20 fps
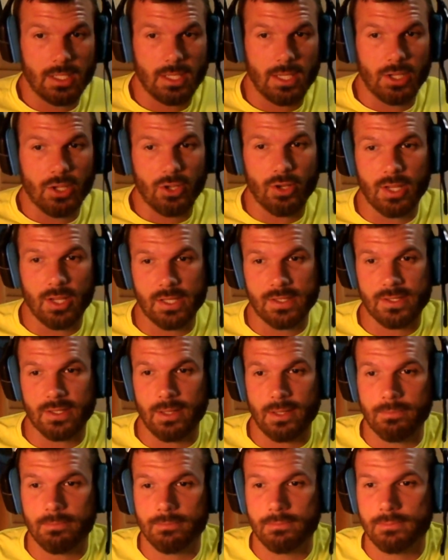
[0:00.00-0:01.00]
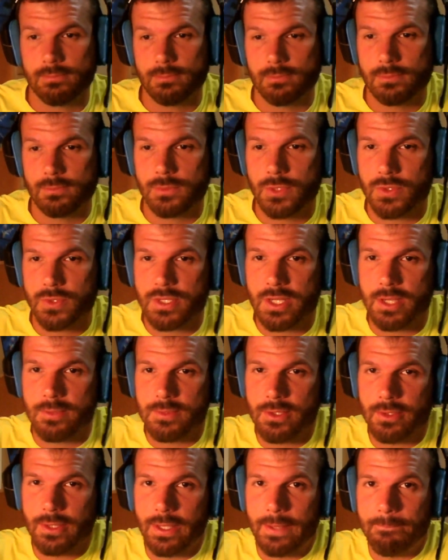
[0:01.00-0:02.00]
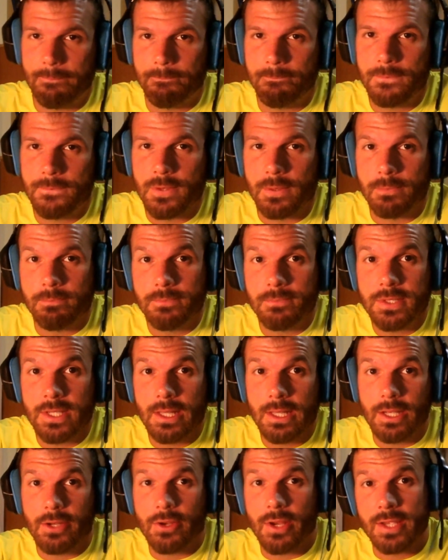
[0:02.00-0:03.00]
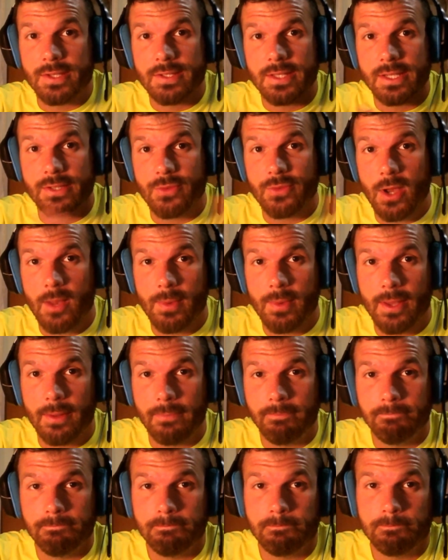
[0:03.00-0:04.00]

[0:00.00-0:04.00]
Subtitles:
get a good night's sleep. Don't stay up too late. So see you later, guys. Thanks for hopping on.